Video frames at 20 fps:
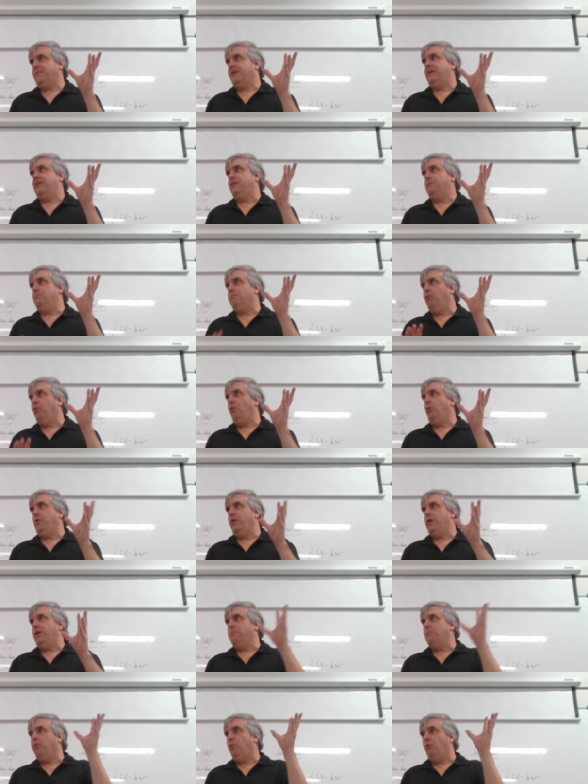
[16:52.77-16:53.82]
in
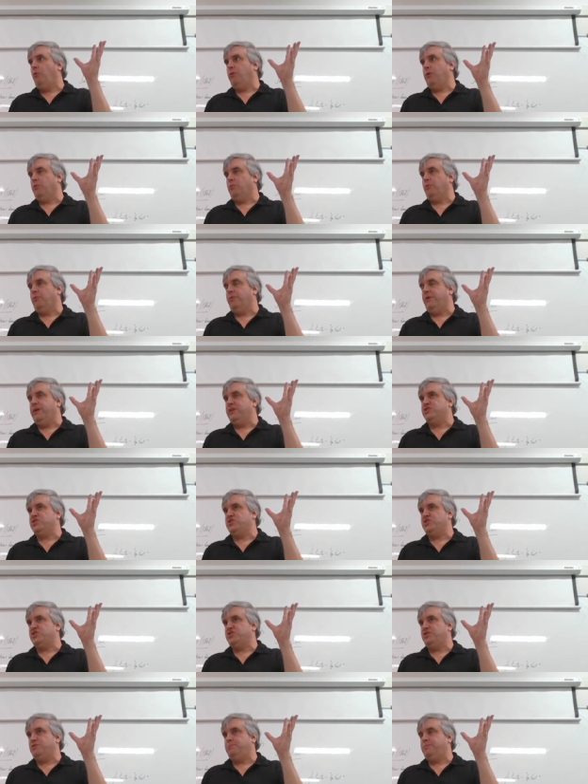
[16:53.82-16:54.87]
employee employer
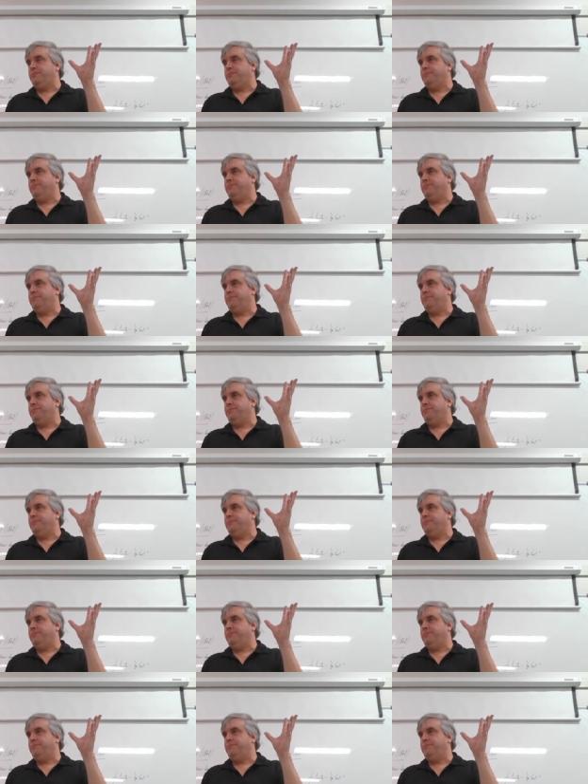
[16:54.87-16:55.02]
relationship.